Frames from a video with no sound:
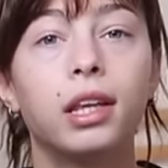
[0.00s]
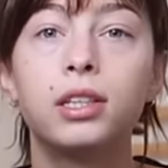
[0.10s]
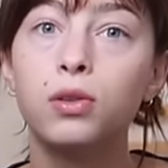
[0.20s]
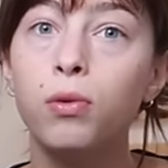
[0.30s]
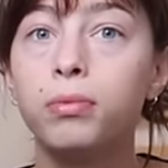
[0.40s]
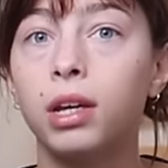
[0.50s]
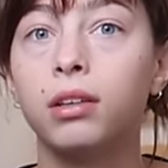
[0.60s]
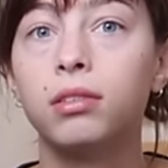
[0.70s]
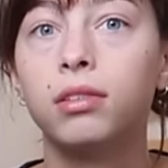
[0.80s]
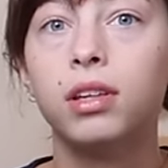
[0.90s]
Like sculpting,
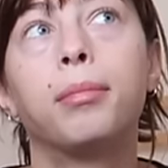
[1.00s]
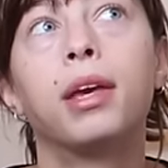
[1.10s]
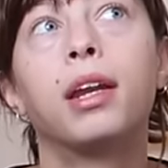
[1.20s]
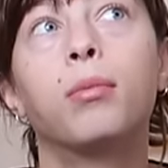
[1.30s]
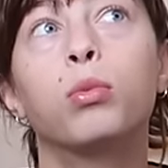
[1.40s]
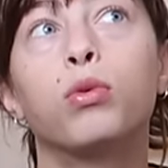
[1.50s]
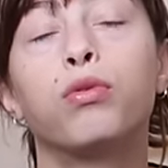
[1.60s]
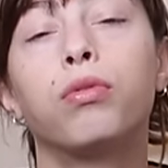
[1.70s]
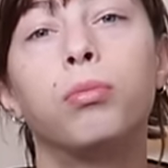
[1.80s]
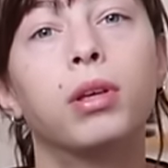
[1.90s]
I'm getting more
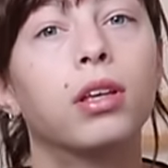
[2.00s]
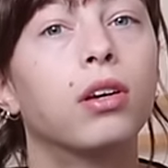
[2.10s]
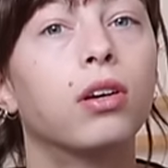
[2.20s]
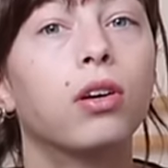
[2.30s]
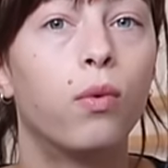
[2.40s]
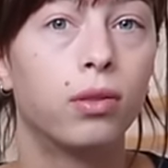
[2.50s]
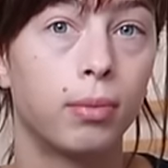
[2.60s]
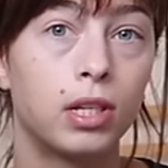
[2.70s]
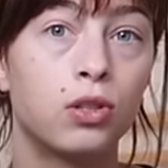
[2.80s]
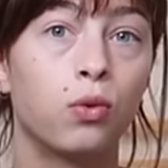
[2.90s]
familiar with
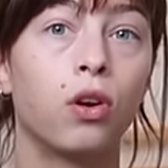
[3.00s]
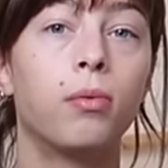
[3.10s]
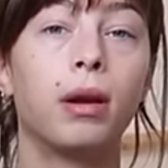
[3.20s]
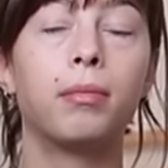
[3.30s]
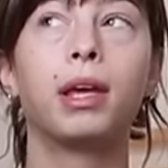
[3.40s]
my story, but I'm